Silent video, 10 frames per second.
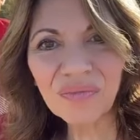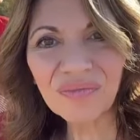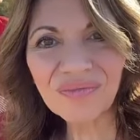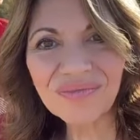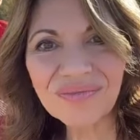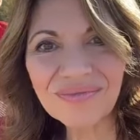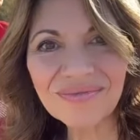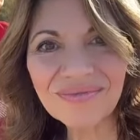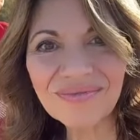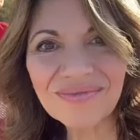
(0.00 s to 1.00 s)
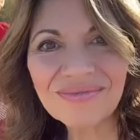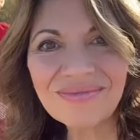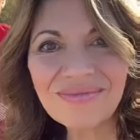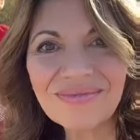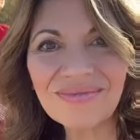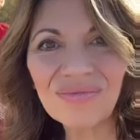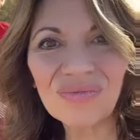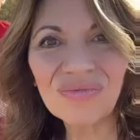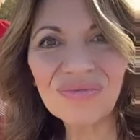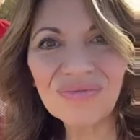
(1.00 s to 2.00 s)

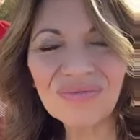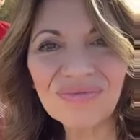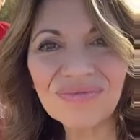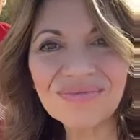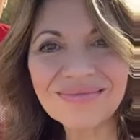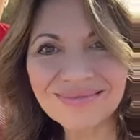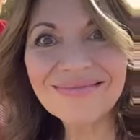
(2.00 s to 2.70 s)
(silent)